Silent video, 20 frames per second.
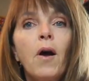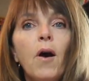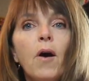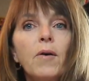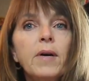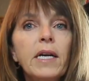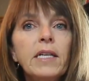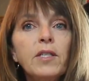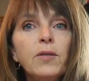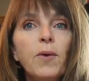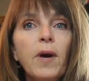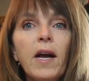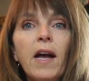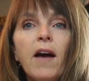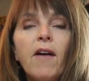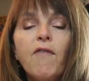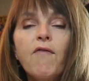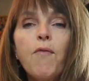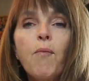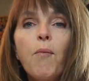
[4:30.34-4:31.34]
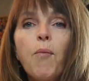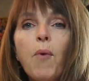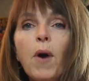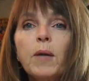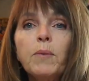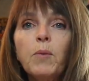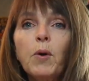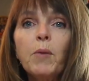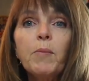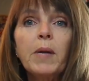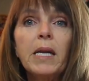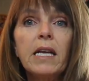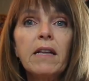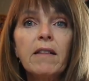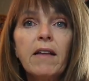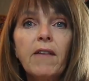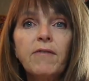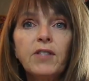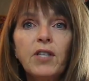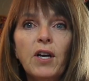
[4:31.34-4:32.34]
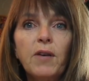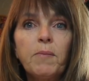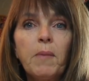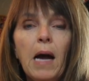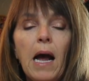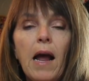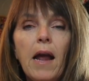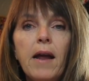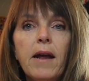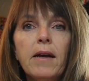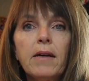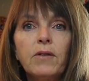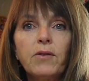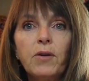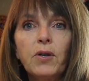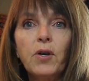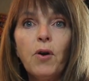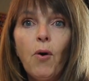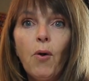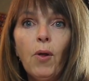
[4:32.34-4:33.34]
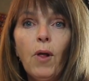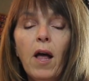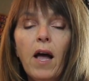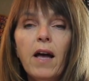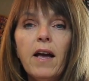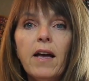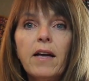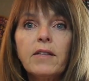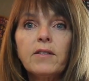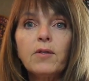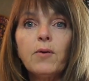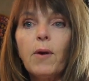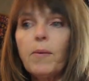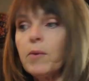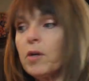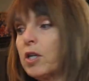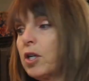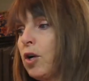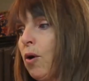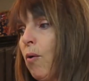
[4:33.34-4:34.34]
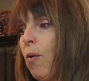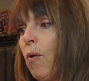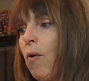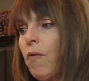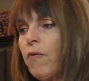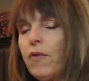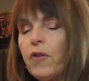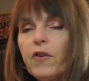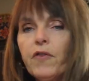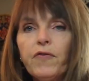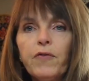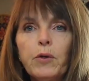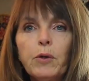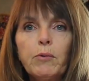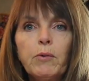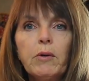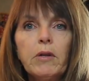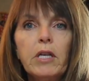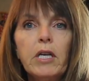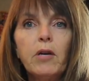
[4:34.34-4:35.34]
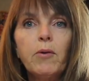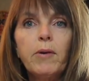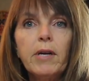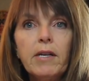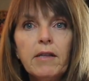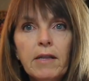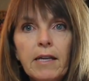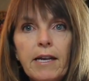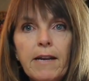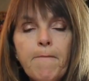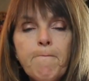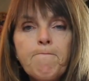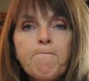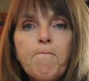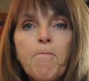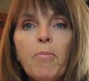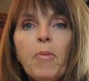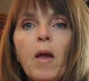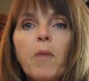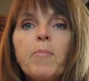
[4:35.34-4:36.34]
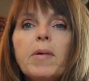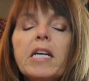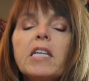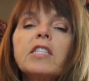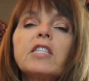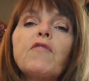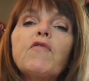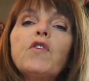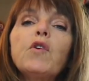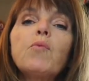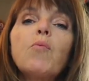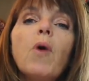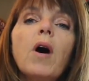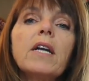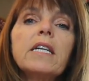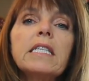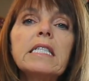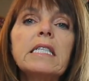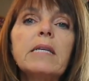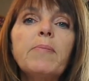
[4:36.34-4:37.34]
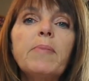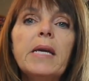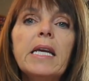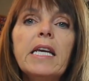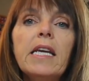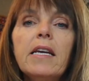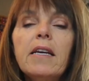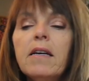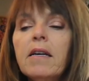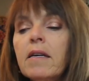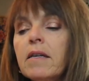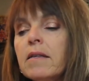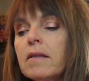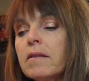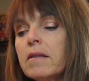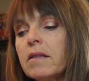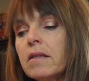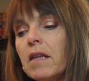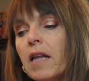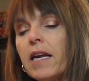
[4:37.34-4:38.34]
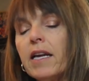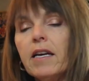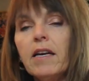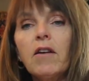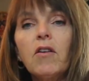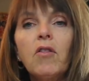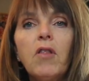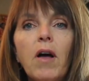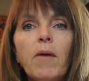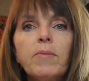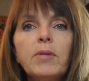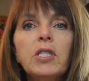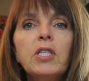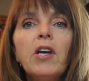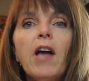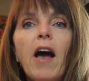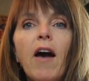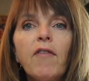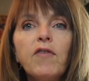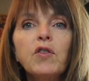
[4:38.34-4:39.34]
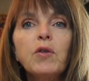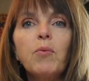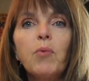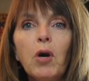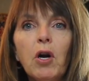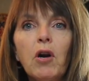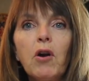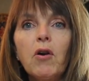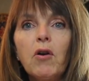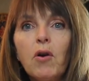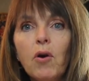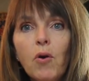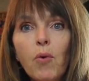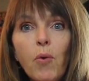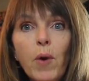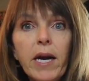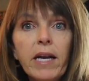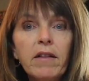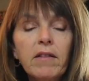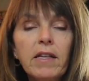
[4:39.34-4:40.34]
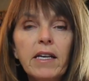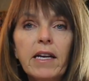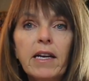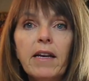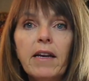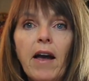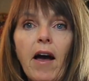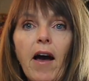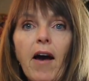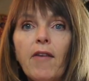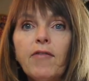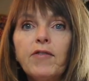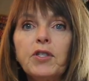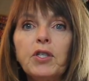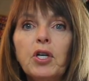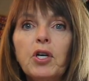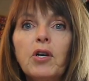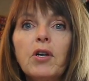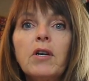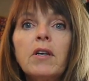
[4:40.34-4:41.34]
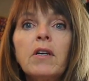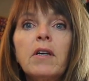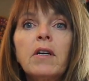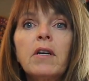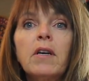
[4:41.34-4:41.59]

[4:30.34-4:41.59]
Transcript: Okay, so I have 1 more minute left on my granola, so I'm going to go over the fruit really quickly, because if you want it to be like in clumps, you have to work quickly after